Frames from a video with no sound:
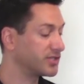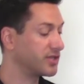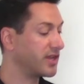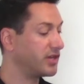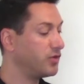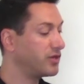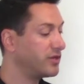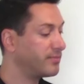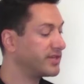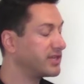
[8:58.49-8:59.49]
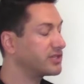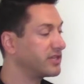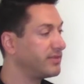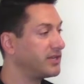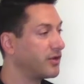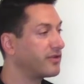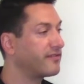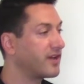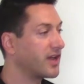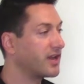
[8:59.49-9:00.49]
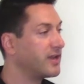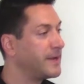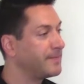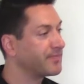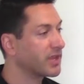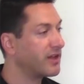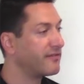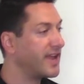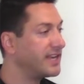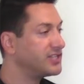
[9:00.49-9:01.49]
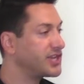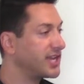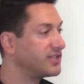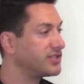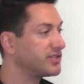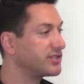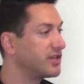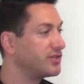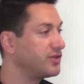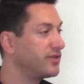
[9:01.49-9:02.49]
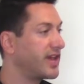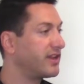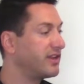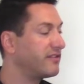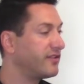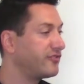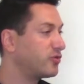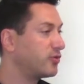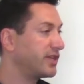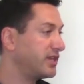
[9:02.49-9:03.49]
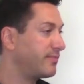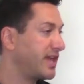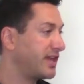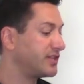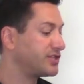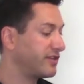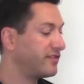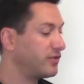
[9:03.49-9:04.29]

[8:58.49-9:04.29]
So then you could potentially be notified of any changes to that individual wiki page if